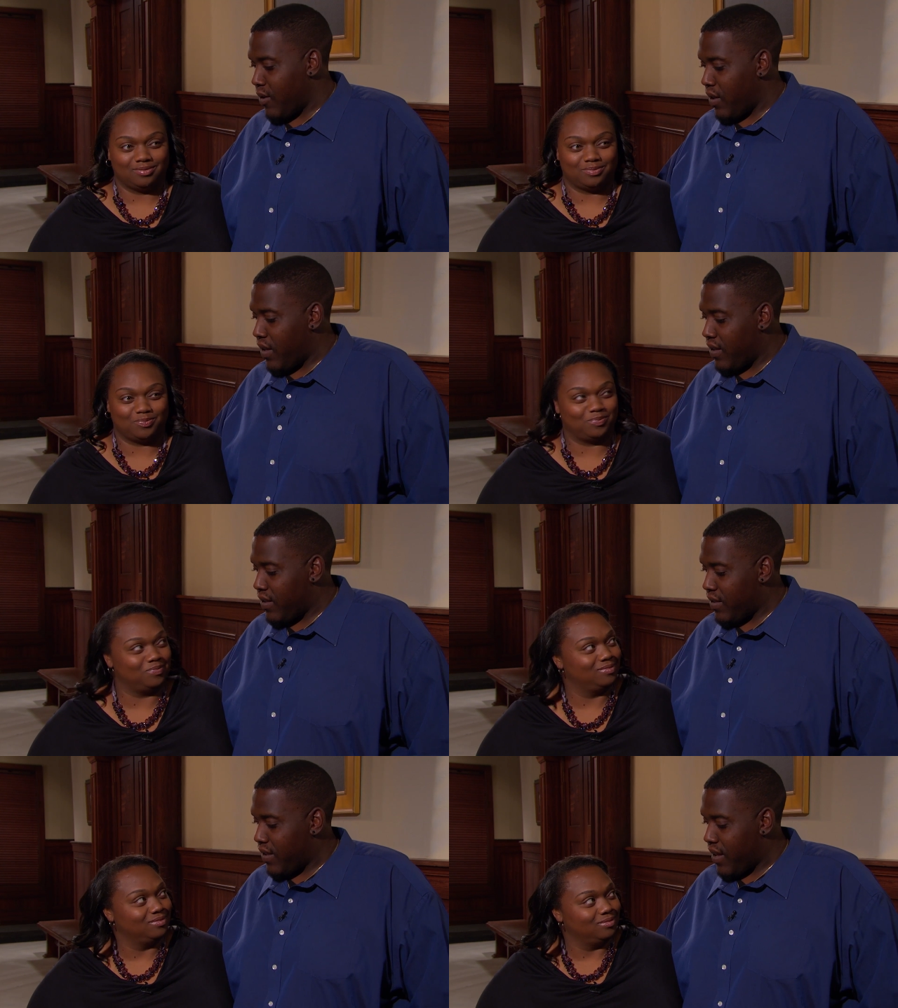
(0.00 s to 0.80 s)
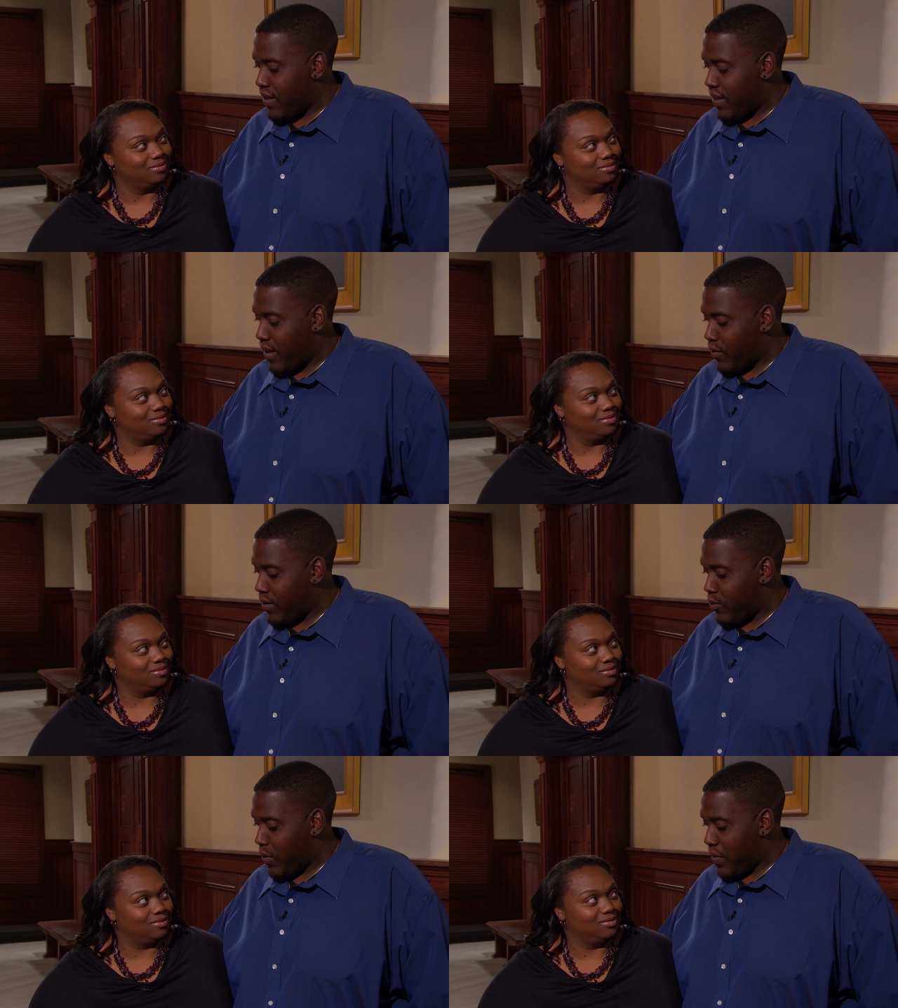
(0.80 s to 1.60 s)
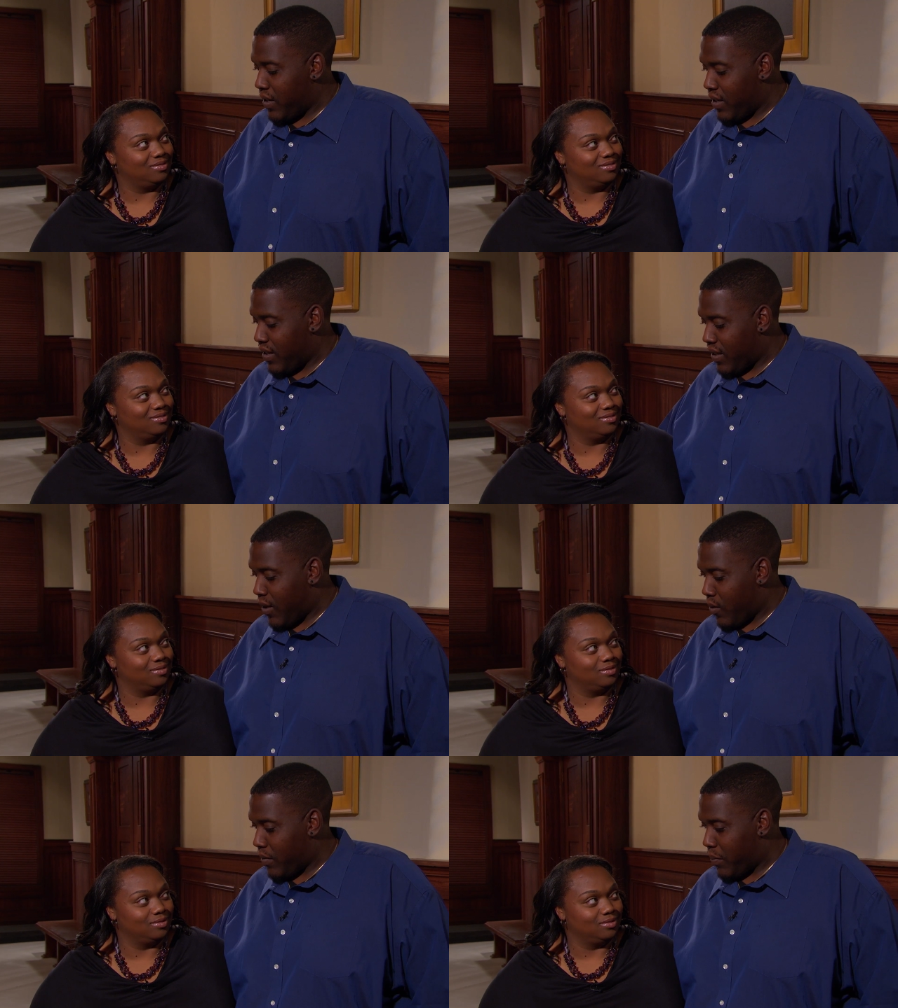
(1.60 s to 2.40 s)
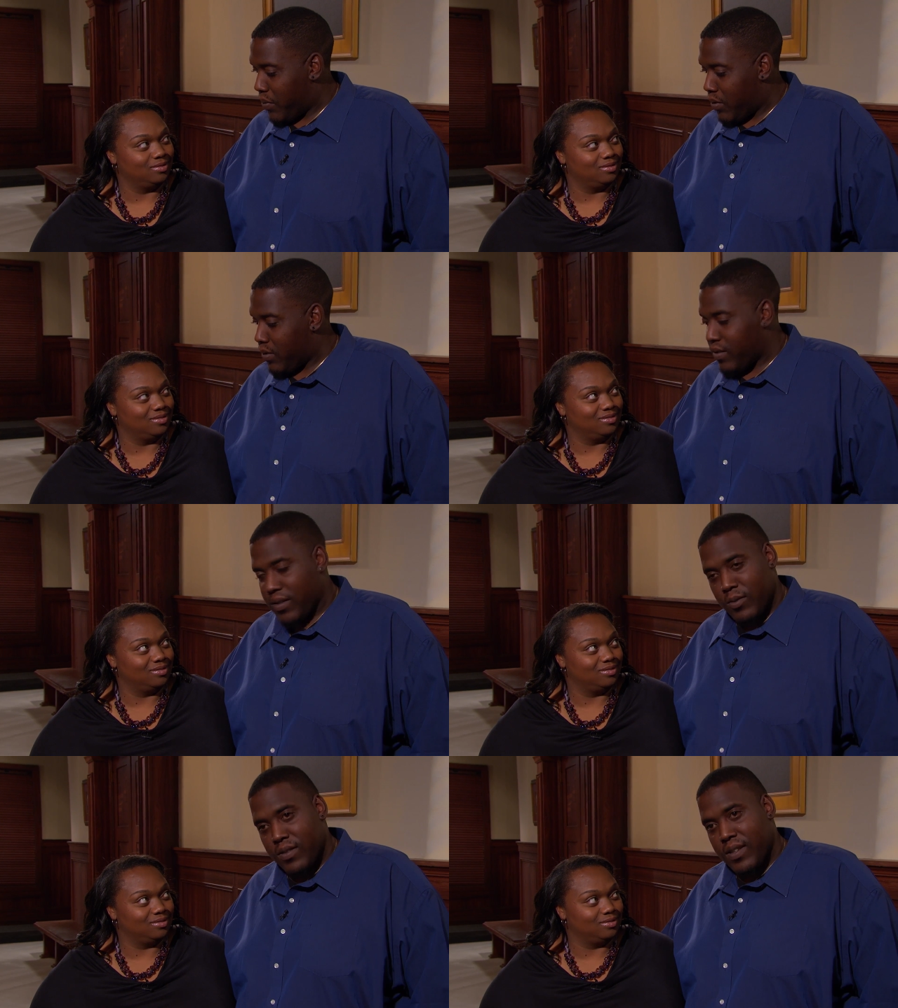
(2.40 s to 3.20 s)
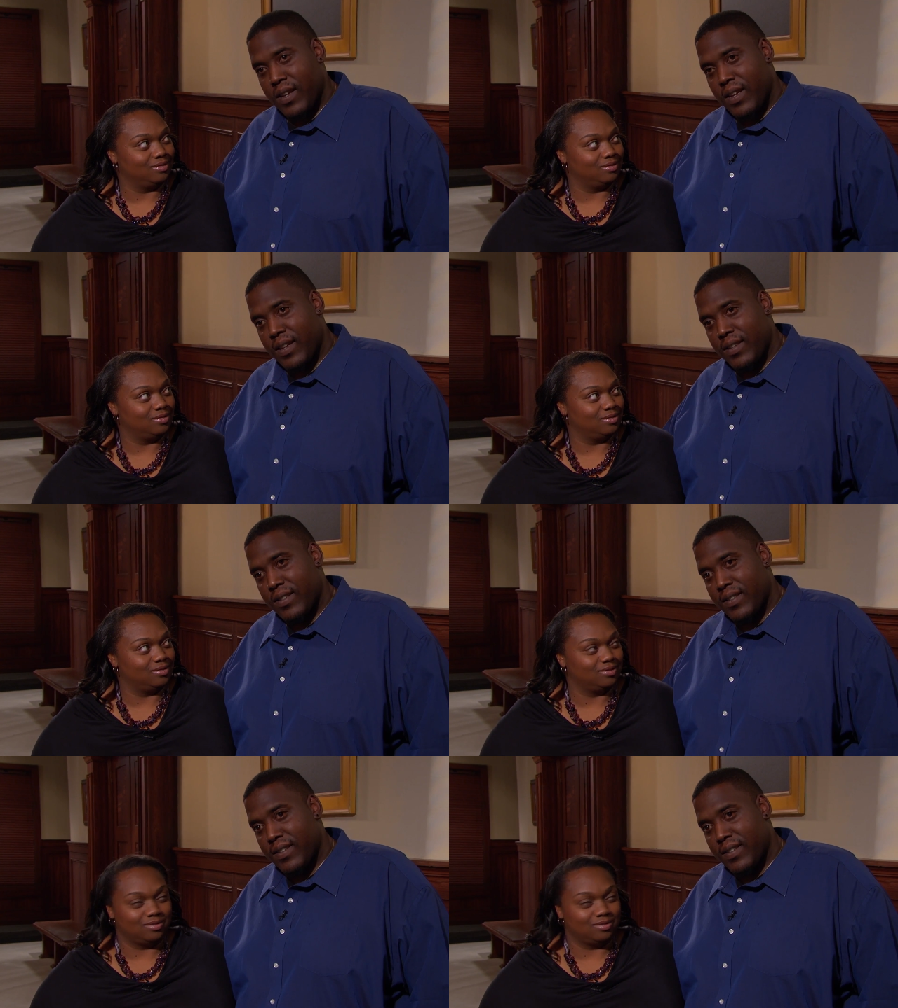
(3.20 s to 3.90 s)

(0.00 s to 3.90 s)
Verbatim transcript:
Speaker 1: well, I love this woman and I think I want to propose as soon as I can.